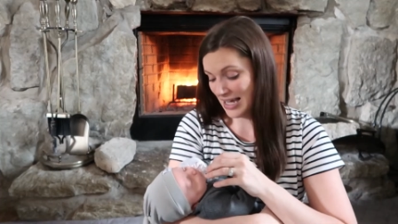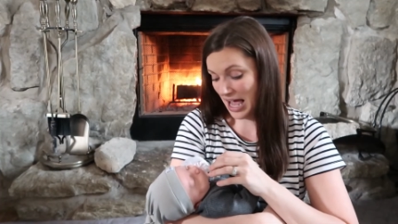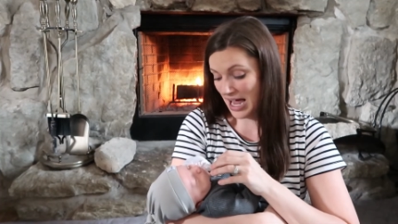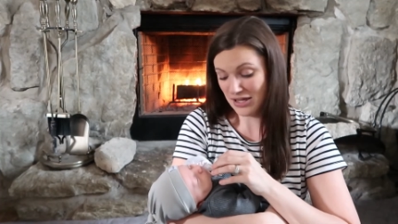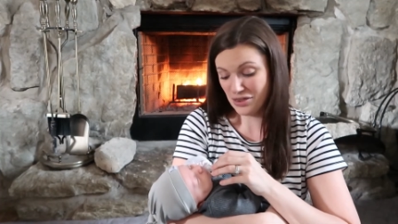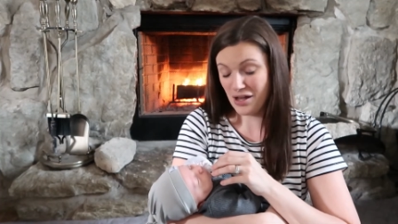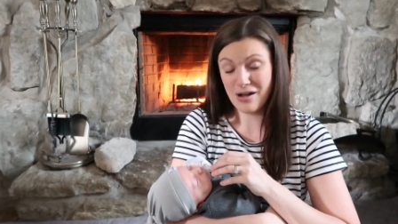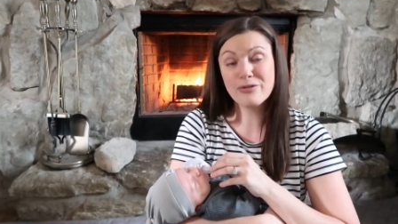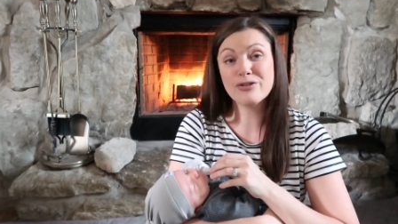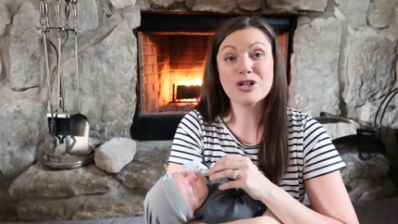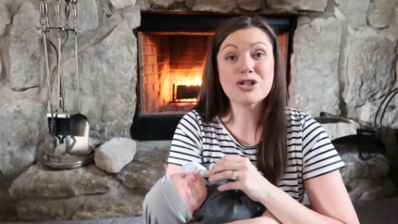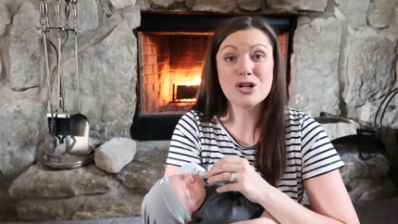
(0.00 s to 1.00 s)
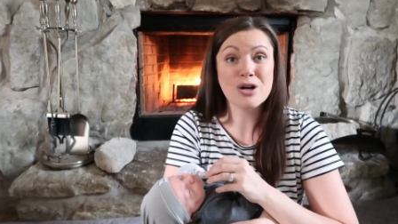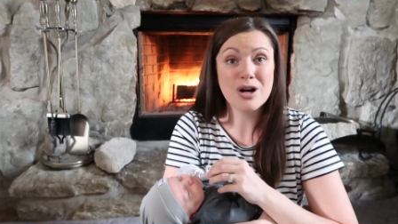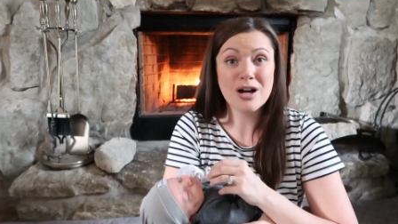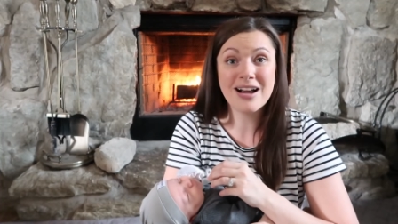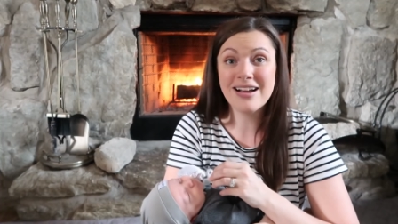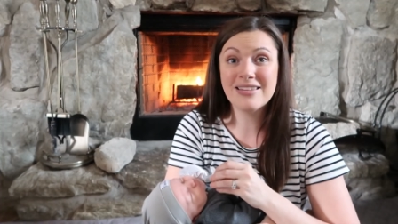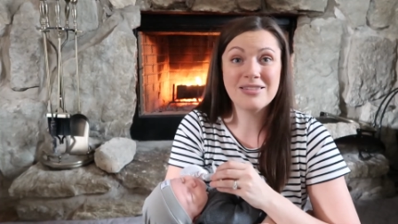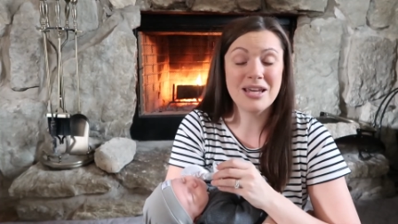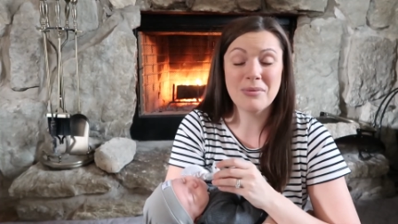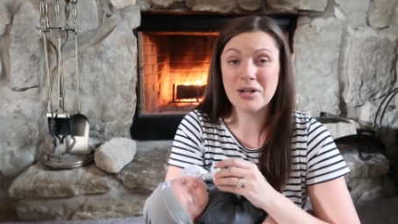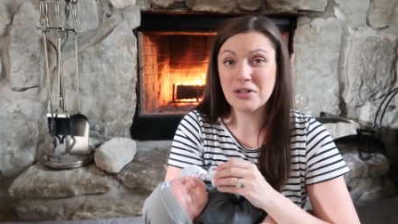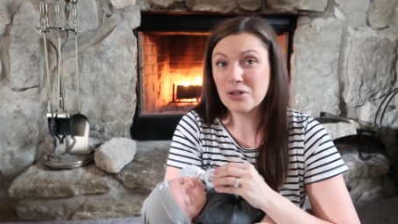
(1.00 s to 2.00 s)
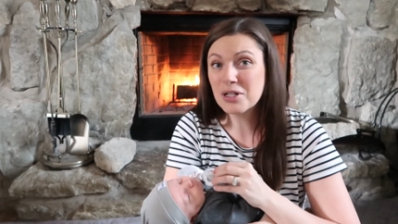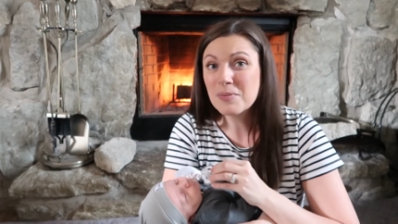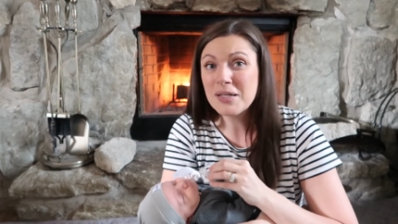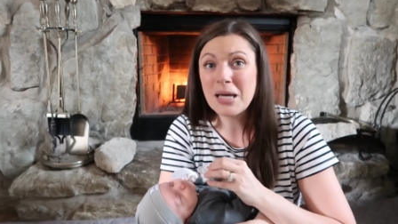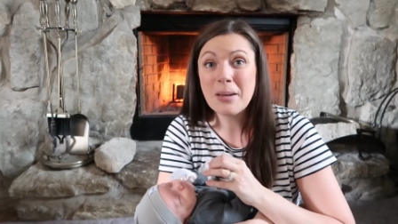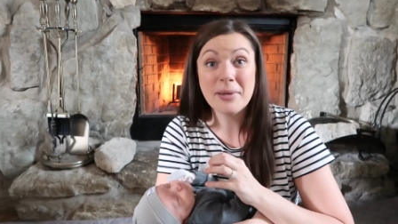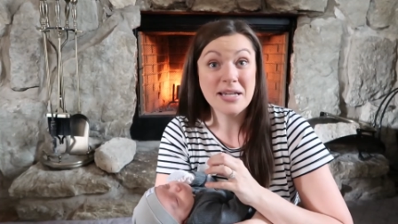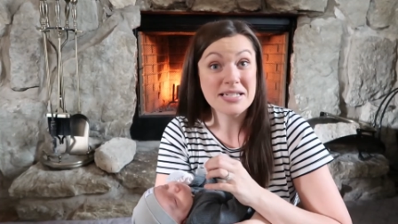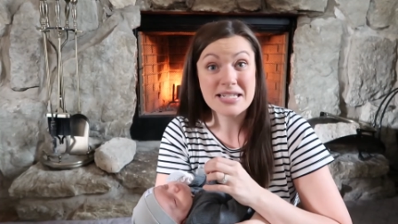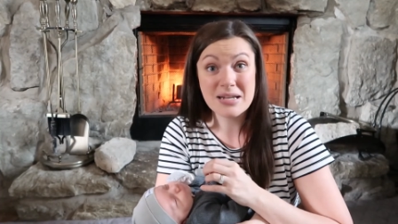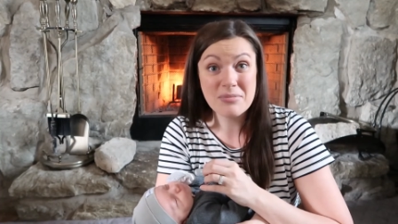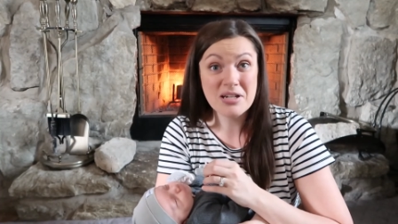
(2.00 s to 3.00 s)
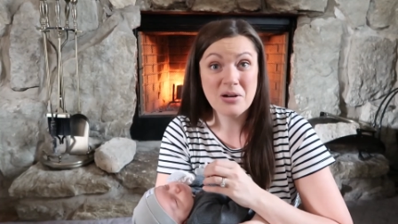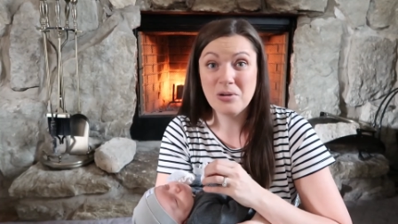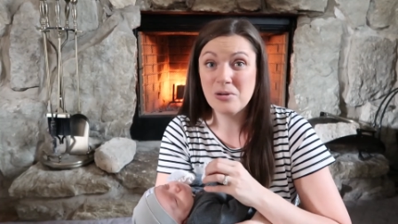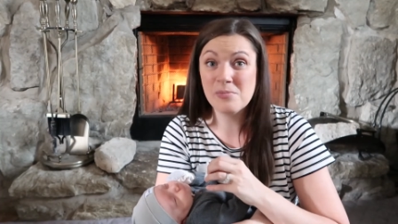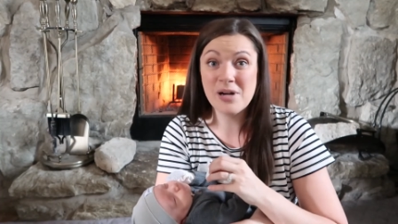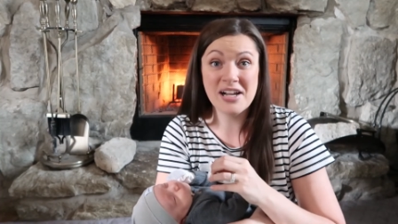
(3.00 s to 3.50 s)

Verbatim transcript: I thought for sure they were gonna hook me up and send me home.